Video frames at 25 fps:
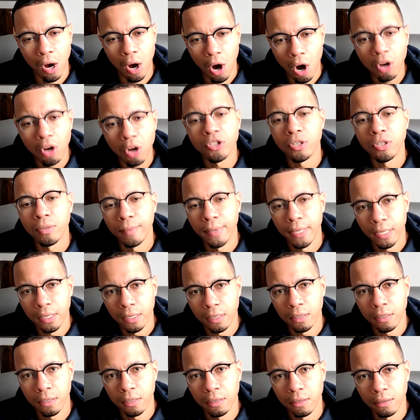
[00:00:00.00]
ultimate
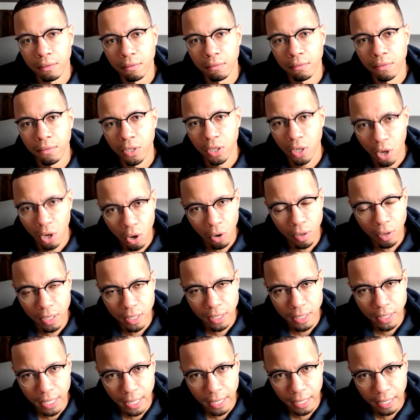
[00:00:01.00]
goal
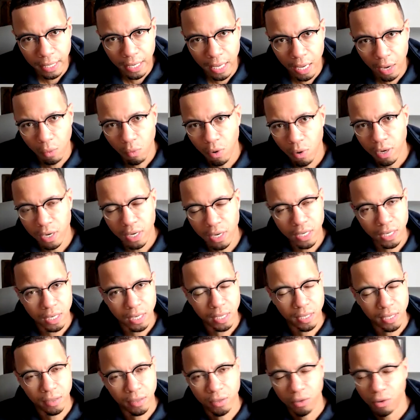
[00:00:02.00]
in tech? Like, what is
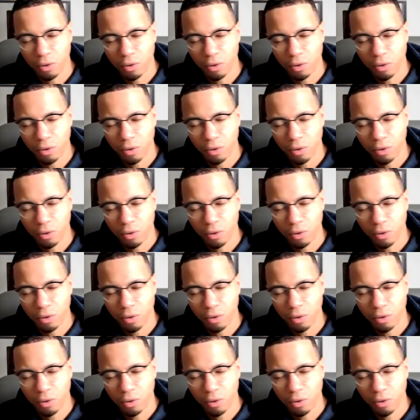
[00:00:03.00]
it?